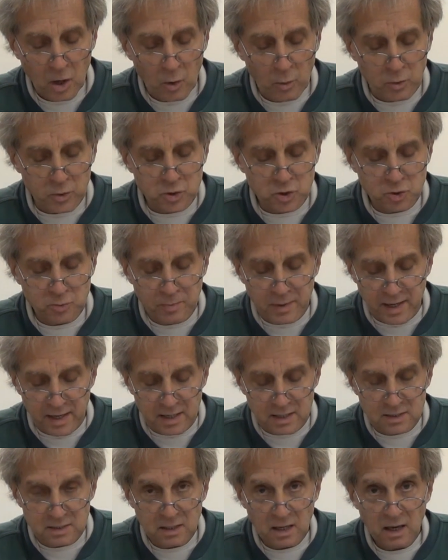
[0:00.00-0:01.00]
which
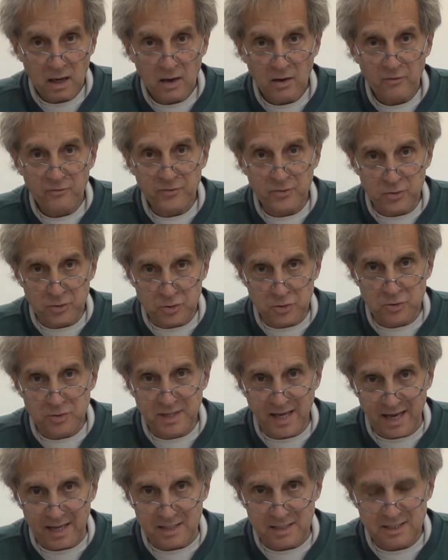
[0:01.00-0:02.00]
speaks future
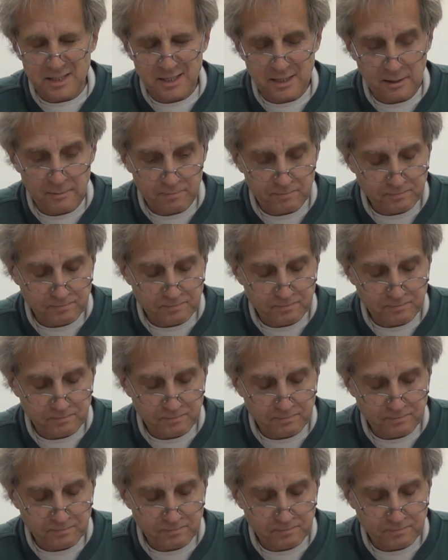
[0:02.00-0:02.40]
tense.